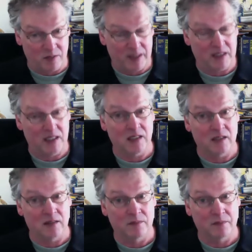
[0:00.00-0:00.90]
a big
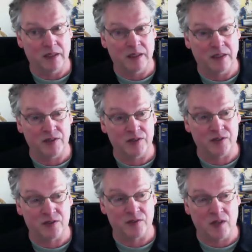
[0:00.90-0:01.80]
deal
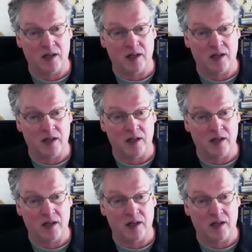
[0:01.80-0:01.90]
because